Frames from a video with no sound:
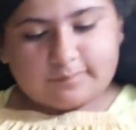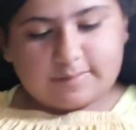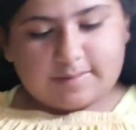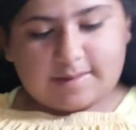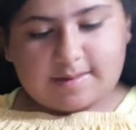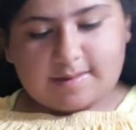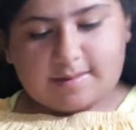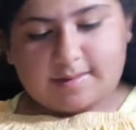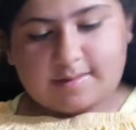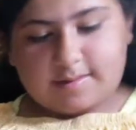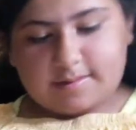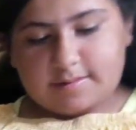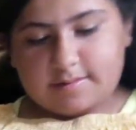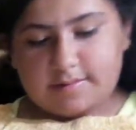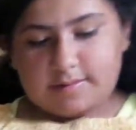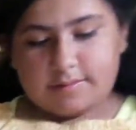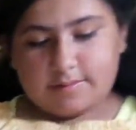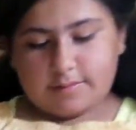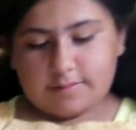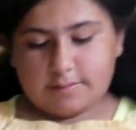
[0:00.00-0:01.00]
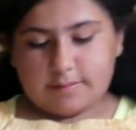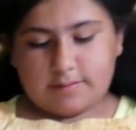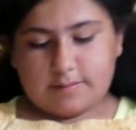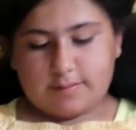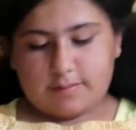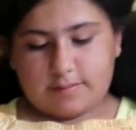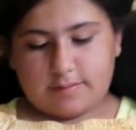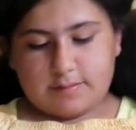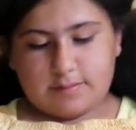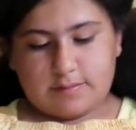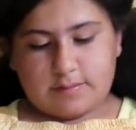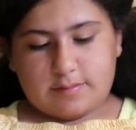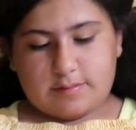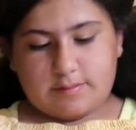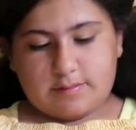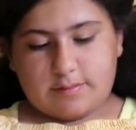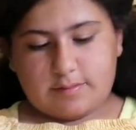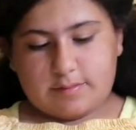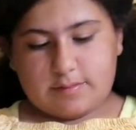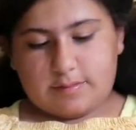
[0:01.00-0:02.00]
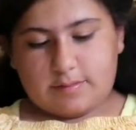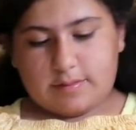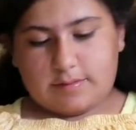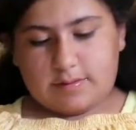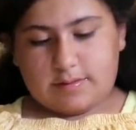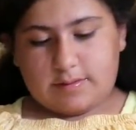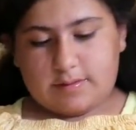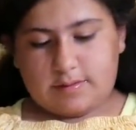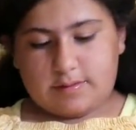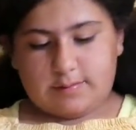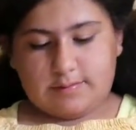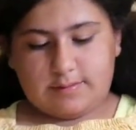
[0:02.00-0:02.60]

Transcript: (no one is talking)